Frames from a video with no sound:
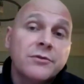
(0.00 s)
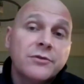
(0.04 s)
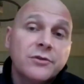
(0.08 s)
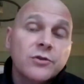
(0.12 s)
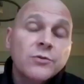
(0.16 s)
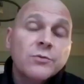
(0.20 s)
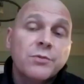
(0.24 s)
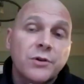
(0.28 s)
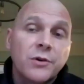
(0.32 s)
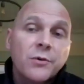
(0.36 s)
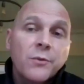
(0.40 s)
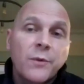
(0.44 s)

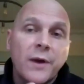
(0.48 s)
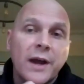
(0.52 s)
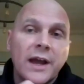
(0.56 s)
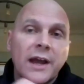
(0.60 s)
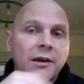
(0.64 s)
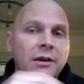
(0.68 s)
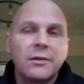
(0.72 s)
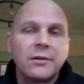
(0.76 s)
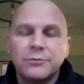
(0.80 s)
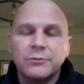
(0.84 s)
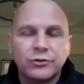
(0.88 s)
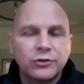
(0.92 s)
super
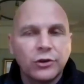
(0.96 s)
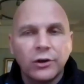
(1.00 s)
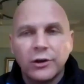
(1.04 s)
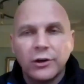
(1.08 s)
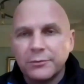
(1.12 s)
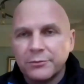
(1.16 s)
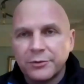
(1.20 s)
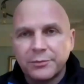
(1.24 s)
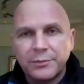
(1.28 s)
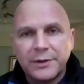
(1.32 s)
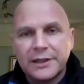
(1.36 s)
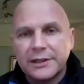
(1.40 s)
aware. I'm sure
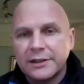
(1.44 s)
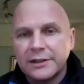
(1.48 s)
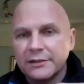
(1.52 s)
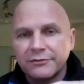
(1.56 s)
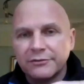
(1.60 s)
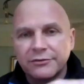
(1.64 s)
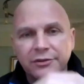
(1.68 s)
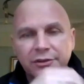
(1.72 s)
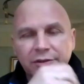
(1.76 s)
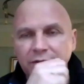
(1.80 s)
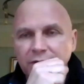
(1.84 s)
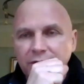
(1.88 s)
I'm
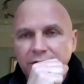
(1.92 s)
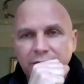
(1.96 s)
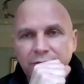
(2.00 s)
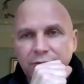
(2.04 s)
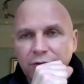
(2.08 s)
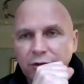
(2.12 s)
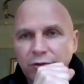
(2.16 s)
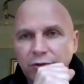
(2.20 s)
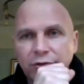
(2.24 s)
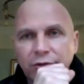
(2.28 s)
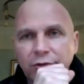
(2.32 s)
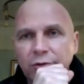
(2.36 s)
speaking for
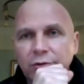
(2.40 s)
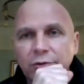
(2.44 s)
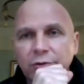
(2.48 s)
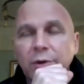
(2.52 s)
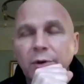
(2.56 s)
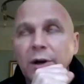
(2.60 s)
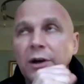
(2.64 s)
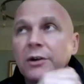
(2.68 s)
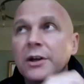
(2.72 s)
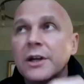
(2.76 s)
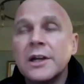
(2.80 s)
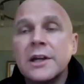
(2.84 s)
Ruth, you
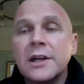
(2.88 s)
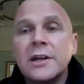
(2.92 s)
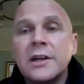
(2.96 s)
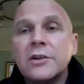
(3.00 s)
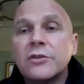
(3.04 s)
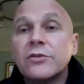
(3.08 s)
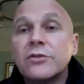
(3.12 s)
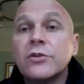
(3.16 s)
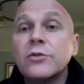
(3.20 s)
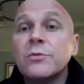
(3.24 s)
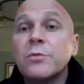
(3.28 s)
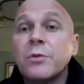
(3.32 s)
as well.
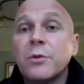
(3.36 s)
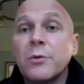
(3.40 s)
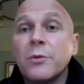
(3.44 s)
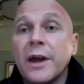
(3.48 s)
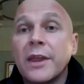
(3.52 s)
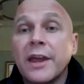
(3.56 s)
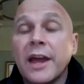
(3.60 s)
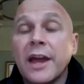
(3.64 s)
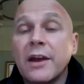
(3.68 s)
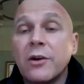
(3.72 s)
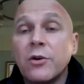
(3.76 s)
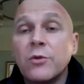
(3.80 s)
Super
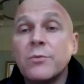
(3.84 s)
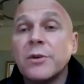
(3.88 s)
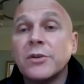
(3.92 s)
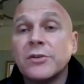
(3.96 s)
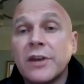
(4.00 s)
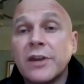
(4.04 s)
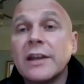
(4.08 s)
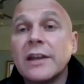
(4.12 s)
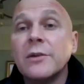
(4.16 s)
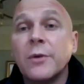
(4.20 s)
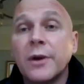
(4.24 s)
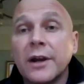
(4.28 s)
aware that
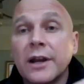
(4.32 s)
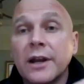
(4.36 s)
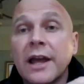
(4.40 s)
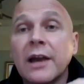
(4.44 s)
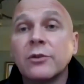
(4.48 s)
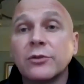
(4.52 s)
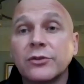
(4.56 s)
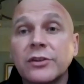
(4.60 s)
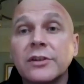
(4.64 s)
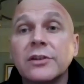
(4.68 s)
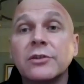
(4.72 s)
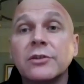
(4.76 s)
almost anyone
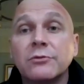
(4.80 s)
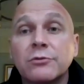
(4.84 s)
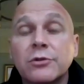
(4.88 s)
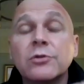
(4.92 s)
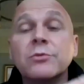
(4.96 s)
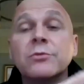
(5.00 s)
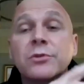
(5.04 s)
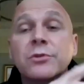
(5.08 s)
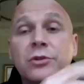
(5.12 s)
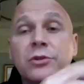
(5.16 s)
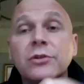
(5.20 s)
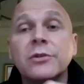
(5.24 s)
else in the
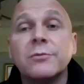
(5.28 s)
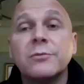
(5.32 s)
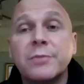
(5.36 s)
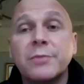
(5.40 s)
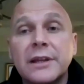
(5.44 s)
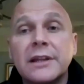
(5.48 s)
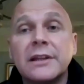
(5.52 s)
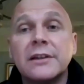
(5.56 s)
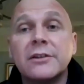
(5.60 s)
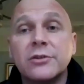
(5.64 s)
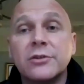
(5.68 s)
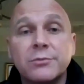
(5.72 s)
room could
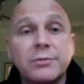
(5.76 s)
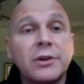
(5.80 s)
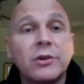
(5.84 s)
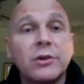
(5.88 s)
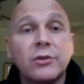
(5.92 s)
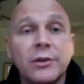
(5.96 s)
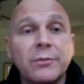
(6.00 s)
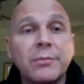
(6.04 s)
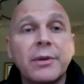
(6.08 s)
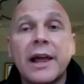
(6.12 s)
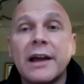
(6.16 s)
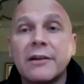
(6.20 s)
be
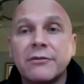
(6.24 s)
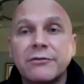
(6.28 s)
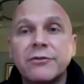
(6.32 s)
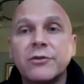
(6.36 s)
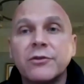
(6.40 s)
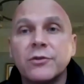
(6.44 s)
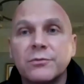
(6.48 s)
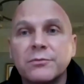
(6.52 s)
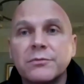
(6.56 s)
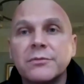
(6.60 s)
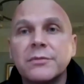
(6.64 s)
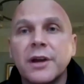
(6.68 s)
on the
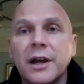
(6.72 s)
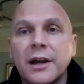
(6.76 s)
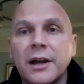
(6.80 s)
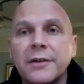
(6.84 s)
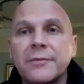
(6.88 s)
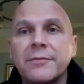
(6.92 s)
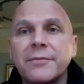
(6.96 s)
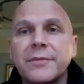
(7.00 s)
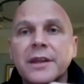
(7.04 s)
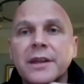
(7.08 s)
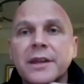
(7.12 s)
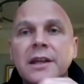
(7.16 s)
platform.
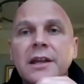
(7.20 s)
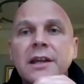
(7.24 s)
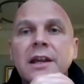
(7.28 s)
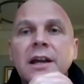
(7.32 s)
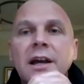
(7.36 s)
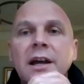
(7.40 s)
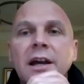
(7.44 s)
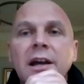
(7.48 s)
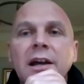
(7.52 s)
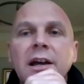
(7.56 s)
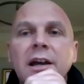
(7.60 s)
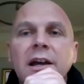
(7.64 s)

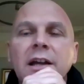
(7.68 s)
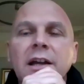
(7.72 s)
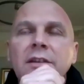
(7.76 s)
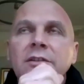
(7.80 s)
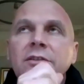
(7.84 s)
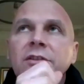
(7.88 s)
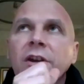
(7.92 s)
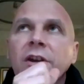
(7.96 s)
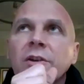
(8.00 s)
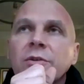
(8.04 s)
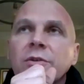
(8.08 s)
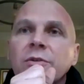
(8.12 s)

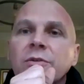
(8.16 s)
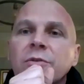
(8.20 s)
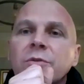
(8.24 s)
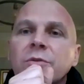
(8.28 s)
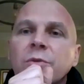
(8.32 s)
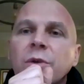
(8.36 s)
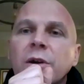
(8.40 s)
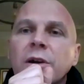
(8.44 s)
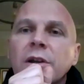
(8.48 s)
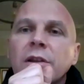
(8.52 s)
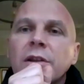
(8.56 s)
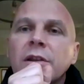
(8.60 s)
And so
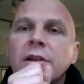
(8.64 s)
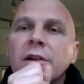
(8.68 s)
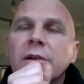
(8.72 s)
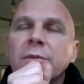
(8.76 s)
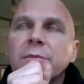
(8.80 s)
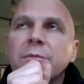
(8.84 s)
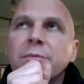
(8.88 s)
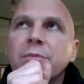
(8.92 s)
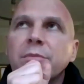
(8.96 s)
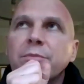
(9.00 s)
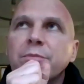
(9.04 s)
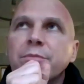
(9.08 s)
one of
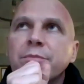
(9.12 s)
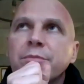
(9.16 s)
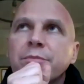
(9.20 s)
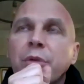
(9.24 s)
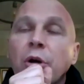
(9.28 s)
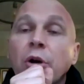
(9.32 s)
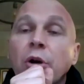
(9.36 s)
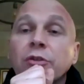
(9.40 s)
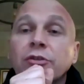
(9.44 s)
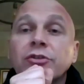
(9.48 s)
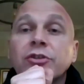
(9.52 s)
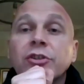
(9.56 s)
the
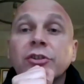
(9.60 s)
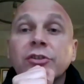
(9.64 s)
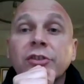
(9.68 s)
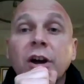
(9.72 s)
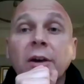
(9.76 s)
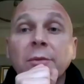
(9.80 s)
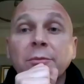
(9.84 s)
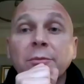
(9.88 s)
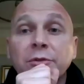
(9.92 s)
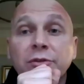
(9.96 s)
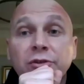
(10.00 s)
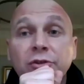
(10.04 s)
postures
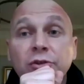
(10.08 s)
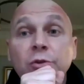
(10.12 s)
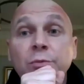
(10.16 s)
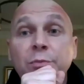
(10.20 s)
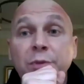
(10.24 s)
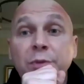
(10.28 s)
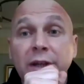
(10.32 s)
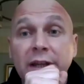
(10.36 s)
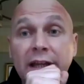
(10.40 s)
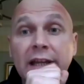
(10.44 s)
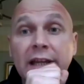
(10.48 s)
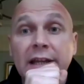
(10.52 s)
I'm
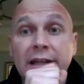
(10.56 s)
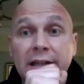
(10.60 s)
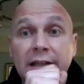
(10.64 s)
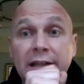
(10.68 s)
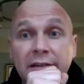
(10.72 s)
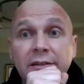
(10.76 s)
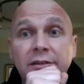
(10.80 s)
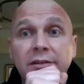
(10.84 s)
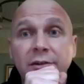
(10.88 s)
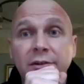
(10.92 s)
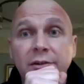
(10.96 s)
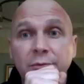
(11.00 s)
super
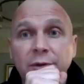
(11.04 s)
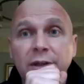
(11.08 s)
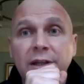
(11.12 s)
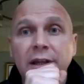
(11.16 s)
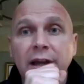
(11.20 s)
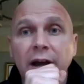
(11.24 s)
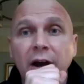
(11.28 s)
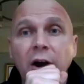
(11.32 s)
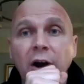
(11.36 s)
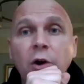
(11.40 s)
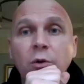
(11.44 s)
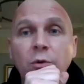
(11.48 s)
keen that
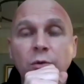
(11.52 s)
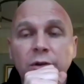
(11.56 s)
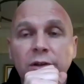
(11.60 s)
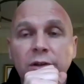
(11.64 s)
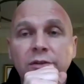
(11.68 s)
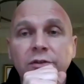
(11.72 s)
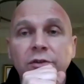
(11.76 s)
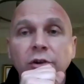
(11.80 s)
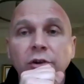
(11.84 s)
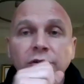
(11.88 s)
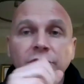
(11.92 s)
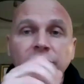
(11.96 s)
we hold
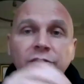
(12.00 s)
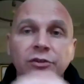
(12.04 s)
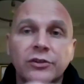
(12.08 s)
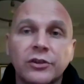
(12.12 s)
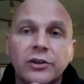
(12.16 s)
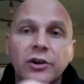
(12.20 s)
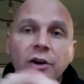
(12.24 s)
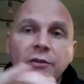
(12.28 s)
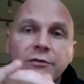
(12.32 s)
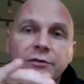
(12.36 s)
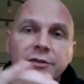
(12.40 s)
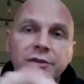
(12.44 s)
is not just
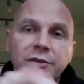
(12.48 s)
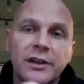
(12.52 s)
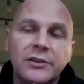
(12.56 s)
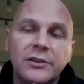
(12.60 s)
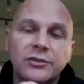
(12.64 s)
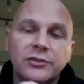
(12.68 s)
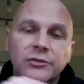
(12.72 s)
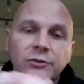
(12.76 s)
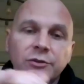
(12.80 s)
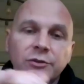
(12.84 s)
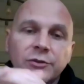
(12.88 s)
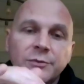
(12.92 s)
a
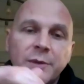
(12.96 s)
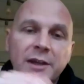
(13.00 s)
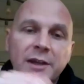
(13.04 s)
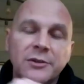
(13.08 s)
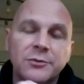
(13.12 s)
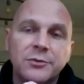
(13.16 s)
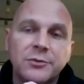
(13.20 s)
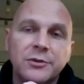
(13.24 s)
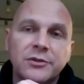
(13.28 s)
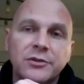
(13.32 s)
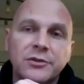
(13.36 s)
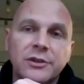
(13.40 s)
conversational
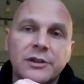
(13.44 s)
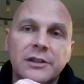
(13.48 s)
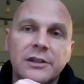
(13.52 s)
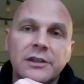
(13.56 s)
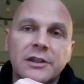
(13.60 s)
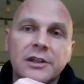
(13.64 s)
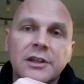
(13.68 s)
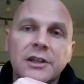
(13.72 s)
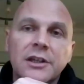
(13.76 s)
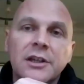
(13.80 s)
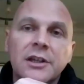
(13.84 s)
space between